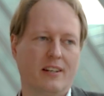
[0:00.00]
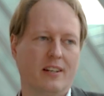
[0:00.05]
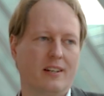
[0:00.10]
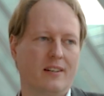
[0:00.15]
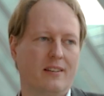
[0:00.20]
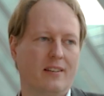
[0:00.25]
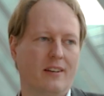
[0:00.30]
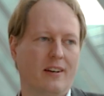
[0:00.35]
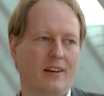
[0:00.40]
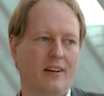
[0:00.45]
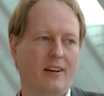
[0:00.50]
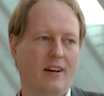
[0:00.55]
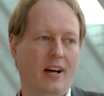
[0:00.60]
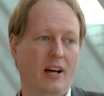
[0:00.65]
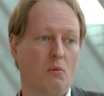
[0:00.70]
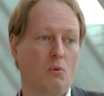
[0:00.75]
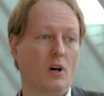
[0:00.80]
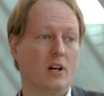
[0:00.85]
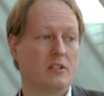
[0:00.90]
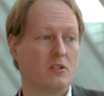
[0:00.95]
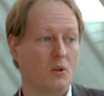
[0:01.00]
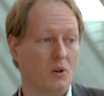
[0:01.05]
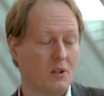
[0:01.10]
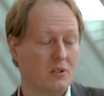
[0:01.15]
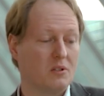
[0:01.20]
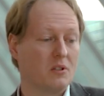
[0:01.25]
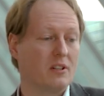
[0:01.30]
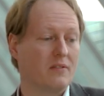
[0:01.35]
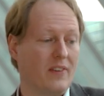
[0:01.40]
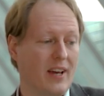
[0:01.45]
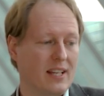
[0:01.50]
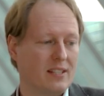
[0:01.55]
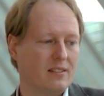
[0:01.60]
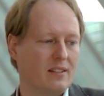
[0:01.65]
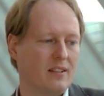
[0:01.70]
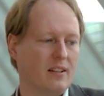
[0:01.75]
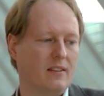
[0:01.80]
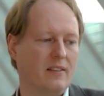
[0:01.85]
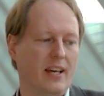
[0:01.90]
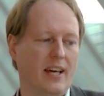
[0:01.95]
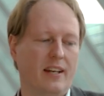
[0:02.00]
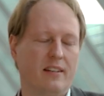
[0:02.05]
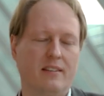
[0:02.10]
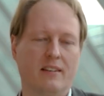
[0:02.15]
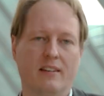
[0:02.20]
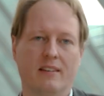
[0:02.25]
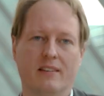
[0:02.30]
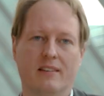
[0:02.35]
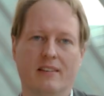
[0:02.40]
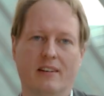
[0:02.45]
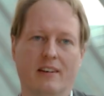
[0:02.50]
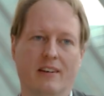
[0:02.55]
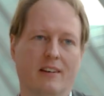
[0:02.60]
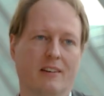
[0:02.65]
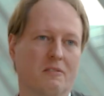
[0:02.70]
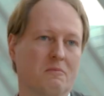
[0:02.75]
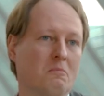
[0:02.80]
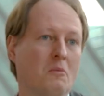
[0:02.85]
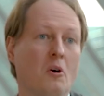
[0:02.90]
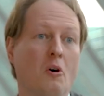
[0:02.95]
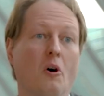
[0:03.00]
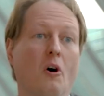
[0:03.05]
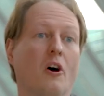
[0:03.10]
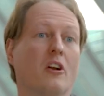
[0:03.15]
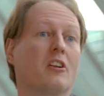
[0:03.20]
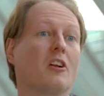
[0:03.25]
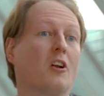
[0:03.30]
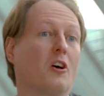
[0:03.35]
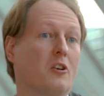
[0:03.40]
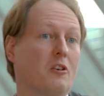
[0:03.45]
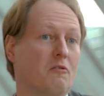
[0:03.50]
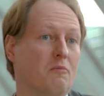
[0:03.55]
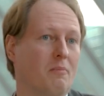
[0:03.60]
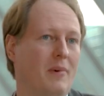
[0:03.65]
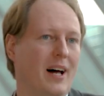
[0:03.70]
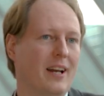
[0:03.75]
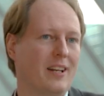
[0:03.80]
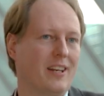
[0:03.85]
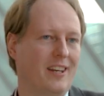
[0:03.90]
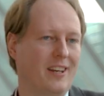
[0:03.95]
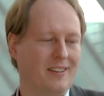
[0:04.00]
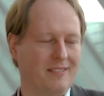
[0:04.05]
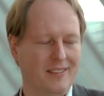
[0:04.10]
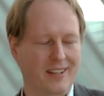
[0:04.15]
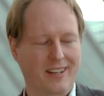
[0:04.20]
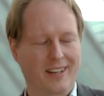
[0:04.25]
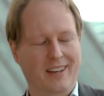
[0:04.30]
and I was also invested in that and earned a lot of money.